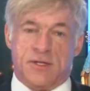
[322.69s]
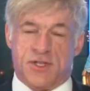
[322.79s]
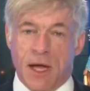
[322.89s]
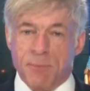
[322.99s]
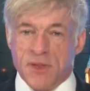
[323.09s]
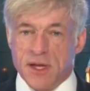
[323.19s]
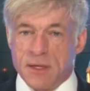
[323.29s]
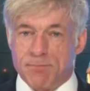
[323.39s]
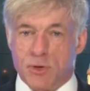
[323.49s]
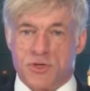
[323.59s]
something in
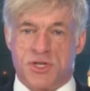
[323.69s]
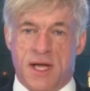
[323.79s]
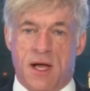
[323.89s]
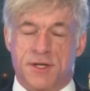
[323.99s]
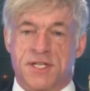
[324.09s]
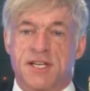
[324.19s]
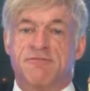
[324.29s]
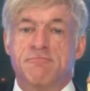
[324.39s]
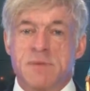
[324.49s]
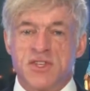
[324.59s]
the personality
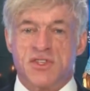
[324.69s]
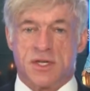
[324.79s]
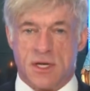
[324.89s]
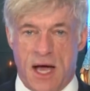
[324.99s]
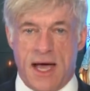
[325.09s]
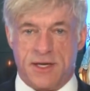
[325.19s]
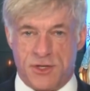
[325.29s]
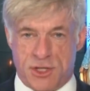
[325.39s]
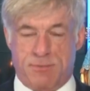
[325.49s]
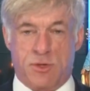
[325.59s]
of
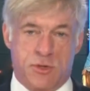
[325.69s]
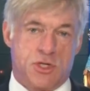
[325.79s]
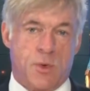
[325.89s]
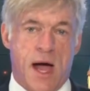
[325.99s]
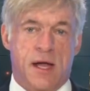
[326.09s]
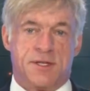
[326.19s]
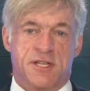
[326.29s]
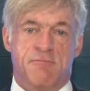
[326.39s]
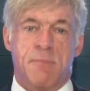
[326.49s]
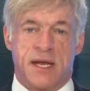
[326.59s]
misguided
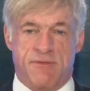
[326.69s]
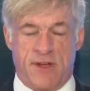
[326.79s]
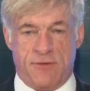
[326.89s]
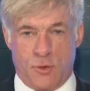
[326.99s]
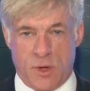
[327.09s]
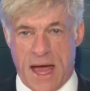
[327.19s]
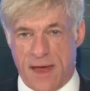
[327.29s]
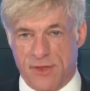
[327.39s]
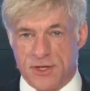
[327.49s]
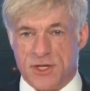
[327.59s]
spirituality of many faithful
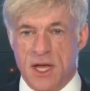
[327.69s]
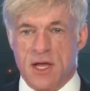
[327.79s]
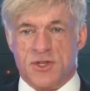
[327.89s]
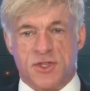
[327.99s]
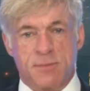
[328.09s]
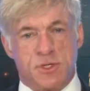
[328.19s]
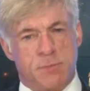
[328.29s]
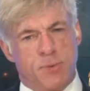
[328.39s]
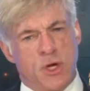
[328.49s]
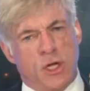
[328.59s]
Catholics seems
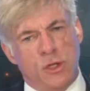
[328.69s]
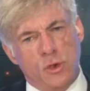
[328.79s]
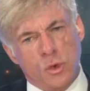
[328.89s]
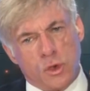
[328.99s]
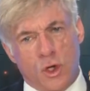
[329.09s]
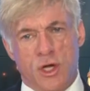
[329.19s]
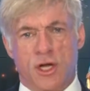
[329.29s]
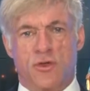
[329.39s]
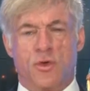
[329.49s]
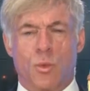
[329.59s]
to preclude
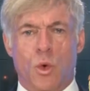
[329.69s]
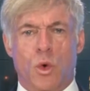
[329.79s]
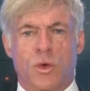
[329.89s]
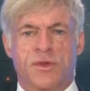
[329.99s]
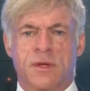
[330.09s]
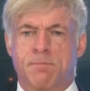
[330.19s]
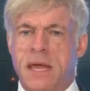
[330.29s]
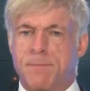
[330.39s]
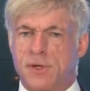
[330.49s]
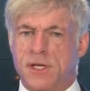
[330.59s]
looking at the world and the
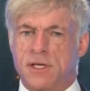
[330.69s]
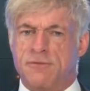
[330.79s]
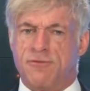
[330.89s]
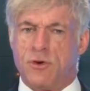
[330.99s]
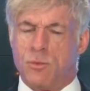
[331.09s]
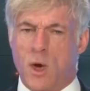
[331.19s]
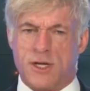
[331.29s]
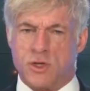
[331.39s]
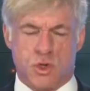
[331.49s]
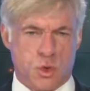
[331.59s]
people in it for what
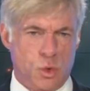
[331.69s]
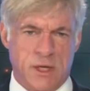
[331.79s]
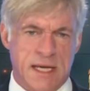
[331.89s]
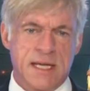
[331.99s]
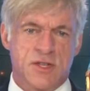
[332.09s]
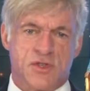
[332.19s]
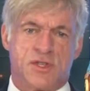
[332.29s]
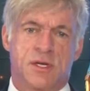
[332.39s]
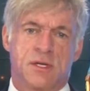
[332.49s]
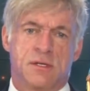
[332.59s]
it truly
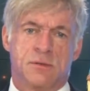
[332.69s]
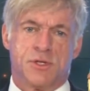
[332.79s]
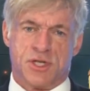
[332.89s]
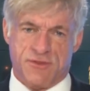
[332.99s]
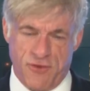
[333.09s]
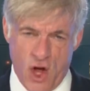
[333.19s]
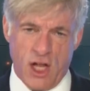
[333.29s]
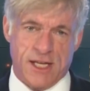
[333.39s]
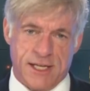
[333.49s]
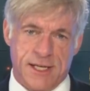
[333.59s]
is, which is
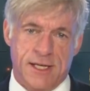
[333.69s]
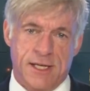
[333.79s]
fallen.